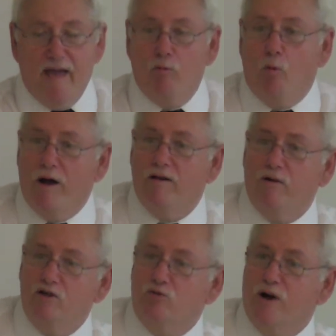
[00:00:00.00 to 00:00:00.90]
And one
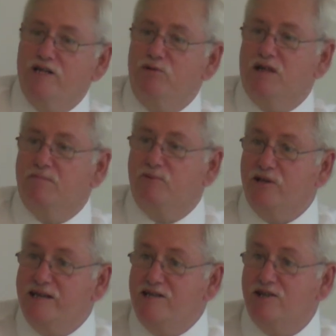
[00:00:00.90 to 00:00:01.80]
of those ways we can
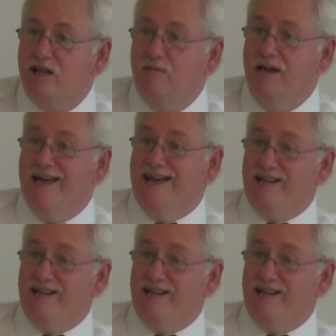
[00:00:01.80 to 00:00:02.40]
please Him